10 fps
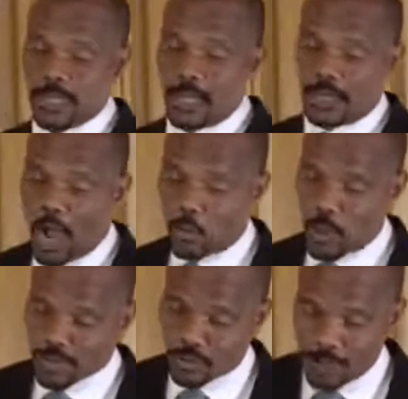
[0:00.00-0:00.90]
Now, we
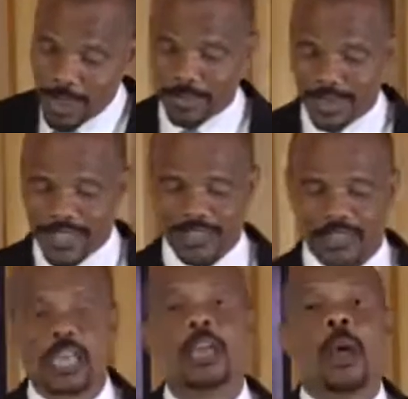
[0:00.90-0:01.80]
must remember that
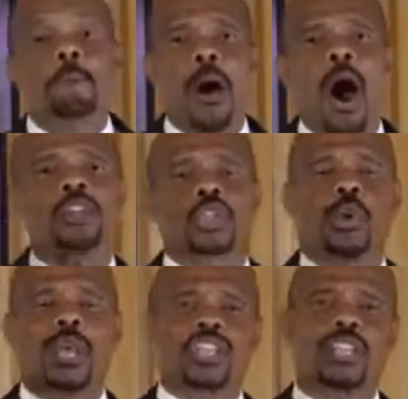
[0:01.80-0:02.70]
the
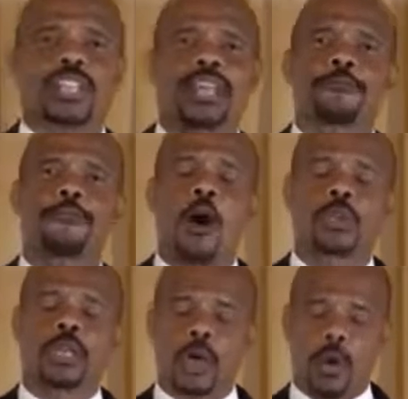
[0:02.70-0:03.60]
punctuation that are found
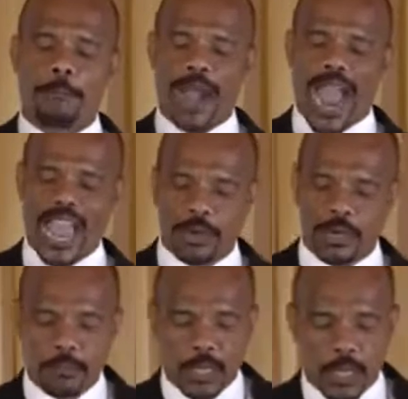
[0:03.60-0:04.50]
in our Bible
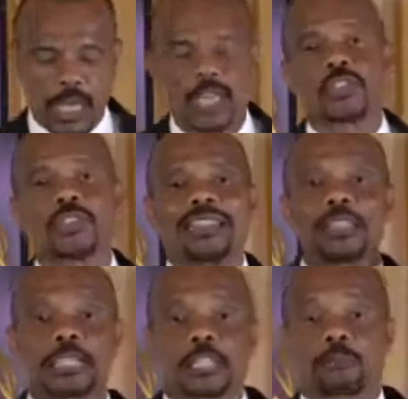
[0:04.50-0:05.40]
is not
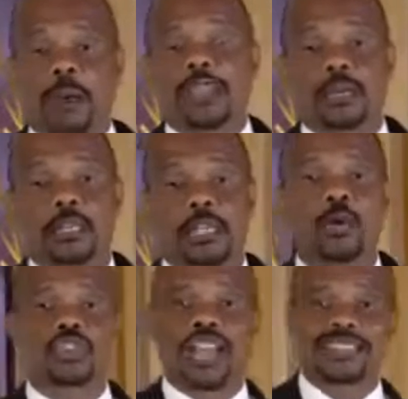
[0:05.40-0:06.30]
inspired. They were
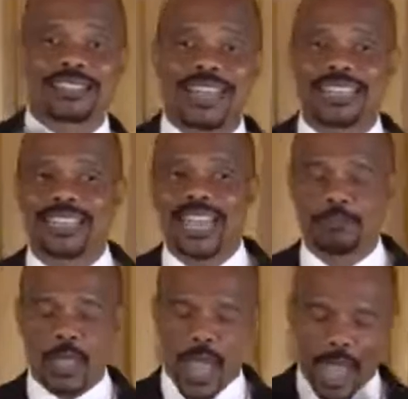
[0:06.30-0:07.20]
translated
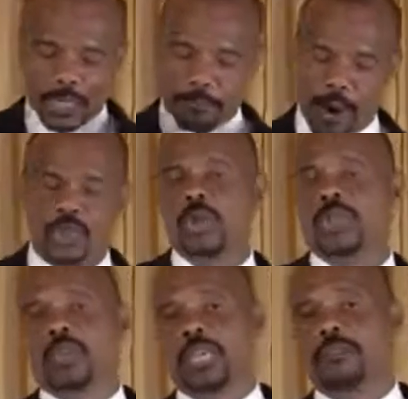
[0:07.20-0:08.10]
and the punctuation
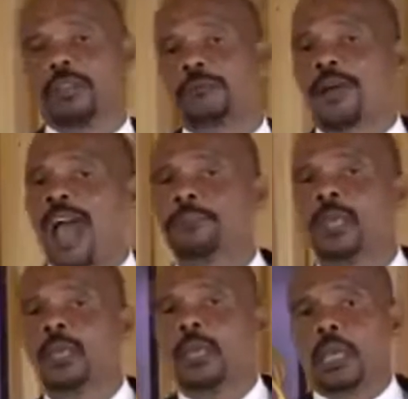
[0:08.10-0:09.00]
was given. In fact,
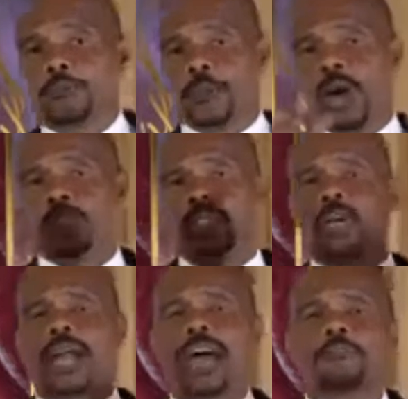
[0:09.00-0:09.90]
if you were to
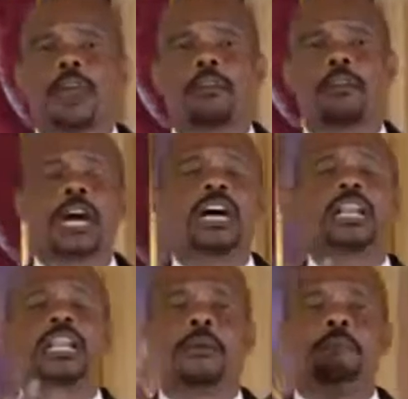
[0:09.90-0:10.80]
look at very
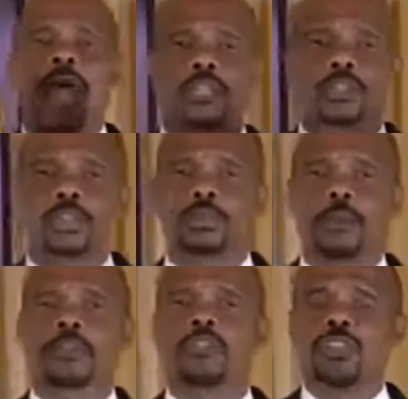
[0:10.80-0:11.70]
early
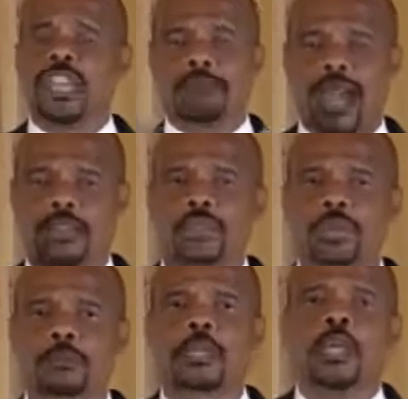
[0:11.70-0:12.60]
manuscripts, Greek
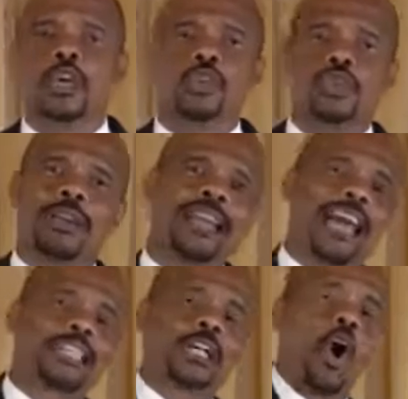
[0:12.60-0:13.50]
manuscripts, you'd realize
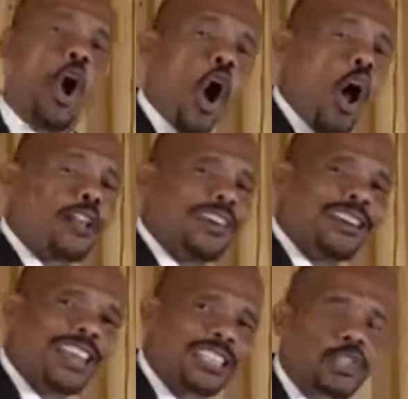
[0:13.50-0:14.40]
that all the letters